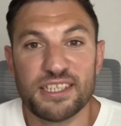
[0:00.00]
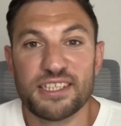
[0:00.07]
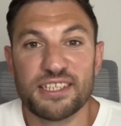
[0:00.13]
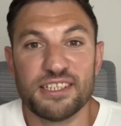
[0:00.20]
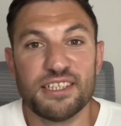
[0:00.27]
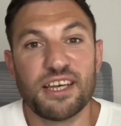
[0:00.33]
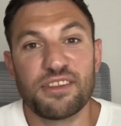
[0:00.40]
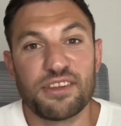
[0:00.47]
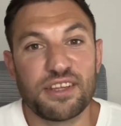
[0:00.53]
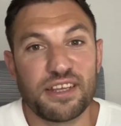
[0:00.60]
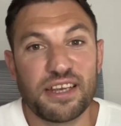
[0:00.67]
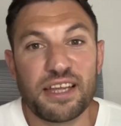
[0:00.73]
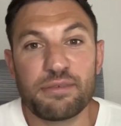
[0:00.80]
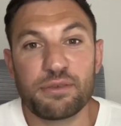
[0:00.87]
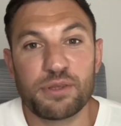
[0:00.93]
another
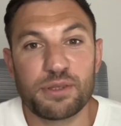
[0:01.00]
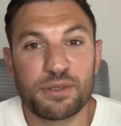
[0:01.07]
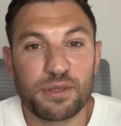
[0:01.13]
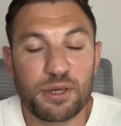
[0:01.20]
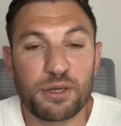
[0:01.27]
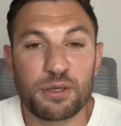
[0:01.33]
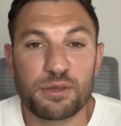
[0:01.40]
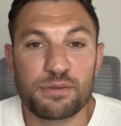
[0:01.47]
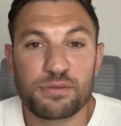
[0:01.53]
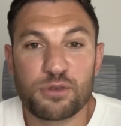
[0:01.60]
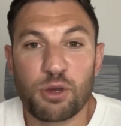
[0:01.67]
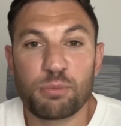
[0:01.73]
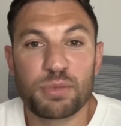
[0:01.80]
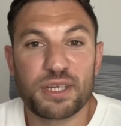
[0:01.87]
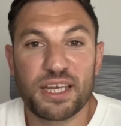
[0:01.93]
level of
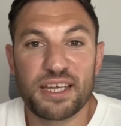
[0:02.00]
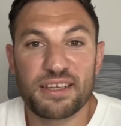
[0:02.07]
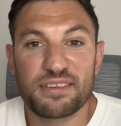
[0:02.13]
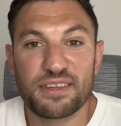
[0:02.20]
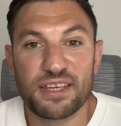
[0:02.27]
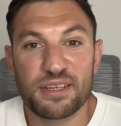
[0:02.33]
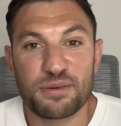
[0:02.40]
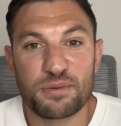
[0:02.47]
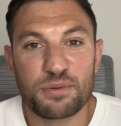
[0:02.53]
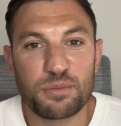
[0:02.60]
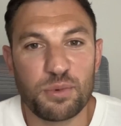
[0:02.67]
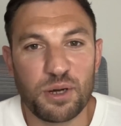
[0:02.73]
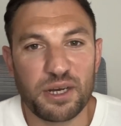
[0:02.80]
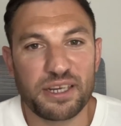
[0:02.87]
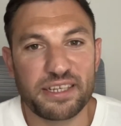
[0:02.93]
complicated than
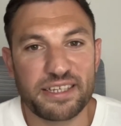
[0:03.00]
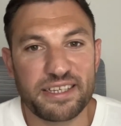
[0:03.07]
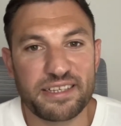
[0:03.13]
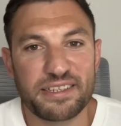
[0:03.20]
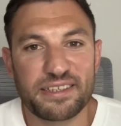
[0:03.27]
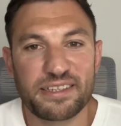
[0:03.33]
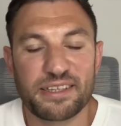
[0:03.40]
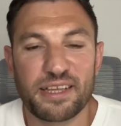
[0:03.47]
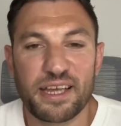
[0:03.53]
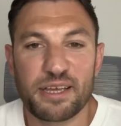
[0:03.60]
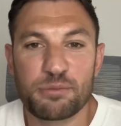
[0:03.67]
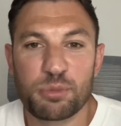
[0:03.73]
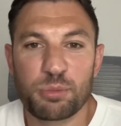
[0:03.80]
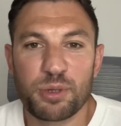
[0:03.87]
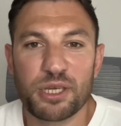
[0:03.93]
what I had
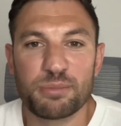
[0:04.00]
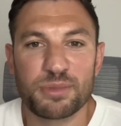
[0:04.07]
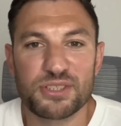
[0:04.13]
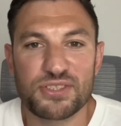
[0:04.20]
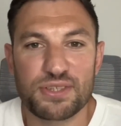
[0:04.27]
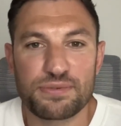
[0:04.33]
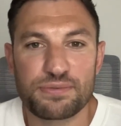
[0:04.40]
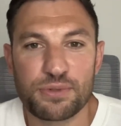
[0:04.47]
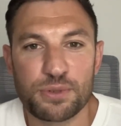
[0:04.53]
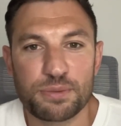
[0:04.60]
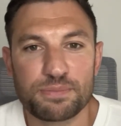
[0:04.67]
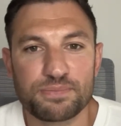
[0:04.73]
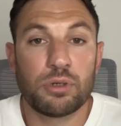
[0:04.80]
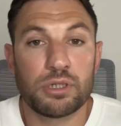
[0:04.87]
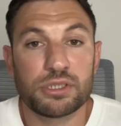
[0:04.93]
prepared myself for.
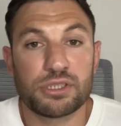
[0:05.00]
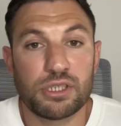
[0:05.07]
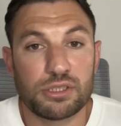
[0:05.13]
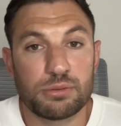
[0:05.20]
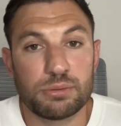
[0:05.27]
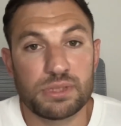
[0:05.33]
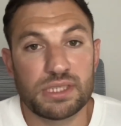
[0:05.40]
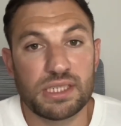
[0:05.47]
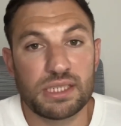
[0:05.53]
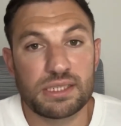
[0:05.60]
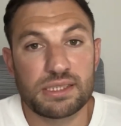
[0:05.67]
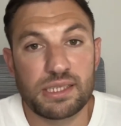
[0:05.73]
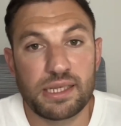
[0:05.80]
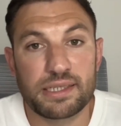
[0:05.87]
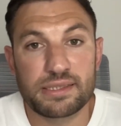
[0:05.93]
Where I started with
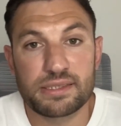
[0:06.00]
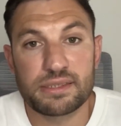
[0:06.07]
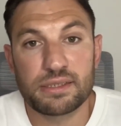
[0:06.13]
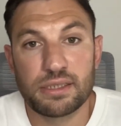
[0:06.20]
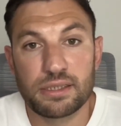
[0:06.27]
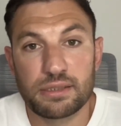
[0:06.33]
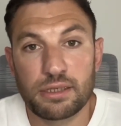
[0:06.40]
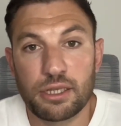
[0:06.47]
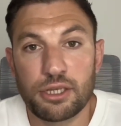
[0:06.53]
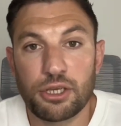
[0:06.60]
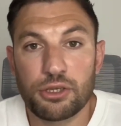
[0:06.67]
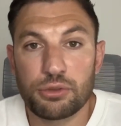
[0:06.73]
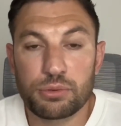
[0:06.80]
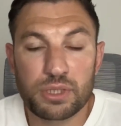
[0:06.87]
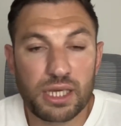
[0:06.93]
CSS, I
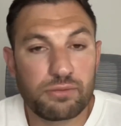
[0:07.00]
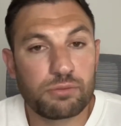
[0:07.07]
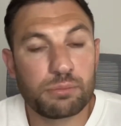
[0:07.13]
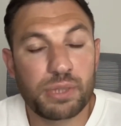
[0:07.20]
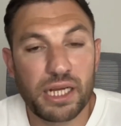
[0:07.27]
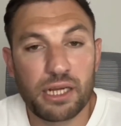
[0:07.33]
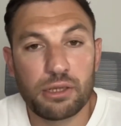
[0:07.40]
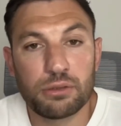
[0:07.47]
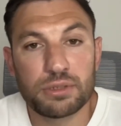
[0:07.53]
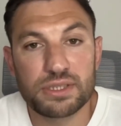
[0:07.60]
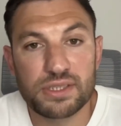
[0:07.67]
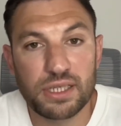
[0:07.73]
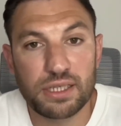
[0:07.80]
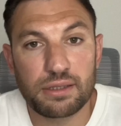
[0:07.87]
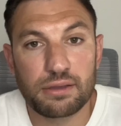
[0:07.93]
know Kevin Powell is
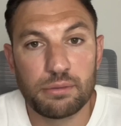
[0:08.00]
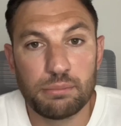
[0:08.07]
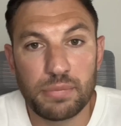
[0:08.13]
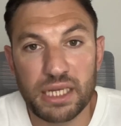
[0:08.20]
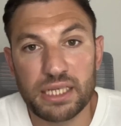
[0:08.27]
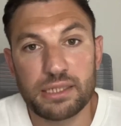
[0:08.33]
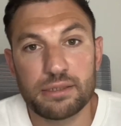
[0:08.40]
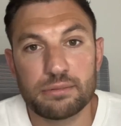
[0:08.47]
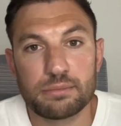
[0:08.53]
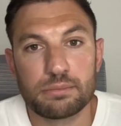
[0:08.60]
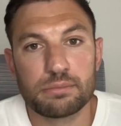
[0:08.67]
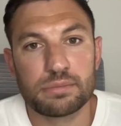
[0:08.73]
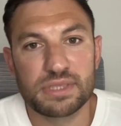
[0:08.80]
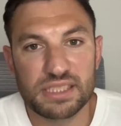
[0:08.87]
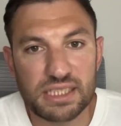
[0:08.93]
the main
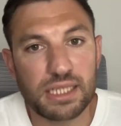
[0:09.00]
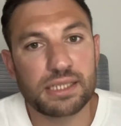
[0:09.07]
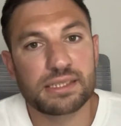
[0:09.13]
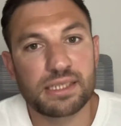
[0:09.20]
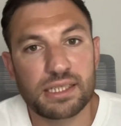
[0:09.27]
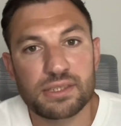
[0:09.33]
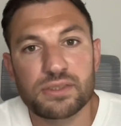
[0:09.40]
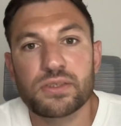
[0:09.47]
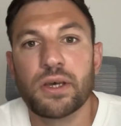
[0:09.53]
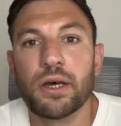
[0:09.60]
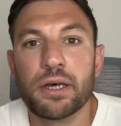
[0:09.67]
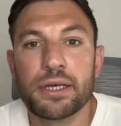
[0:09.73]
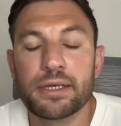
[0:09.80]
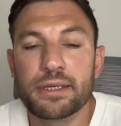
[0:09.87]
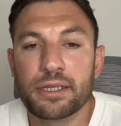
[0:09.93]
CSS
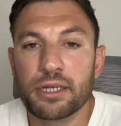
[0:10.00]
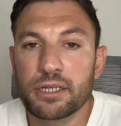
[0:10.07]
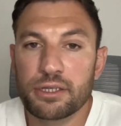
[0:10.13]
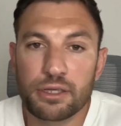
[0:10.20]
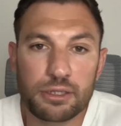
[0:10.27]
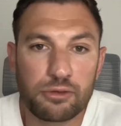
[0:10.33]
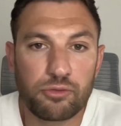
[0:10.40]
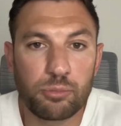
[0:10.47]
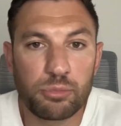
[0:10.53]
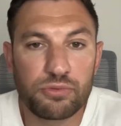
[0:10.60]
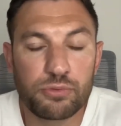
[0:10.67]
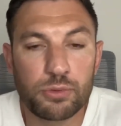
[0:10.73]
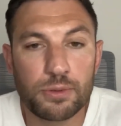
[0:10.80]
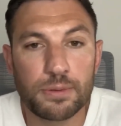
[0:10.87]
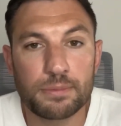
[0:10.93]
guy, and I'd heard of him
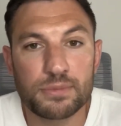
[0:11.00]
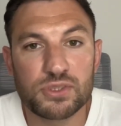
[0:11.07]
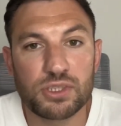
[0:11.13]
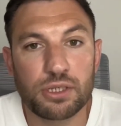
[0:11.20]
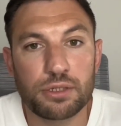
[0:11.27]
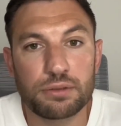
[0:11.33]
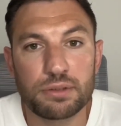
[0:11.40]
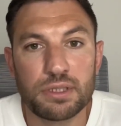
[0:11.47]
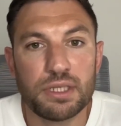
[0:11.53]
before. So